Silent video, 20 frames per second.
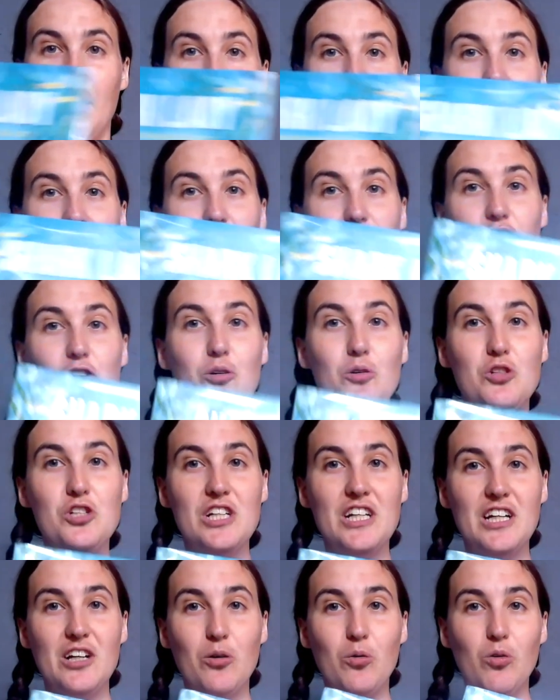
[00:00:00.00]
Miss
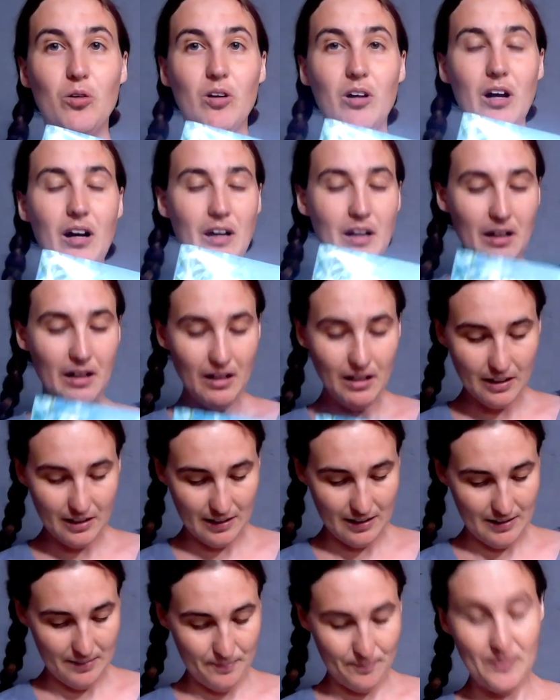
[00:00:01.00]
Eugenie Clark,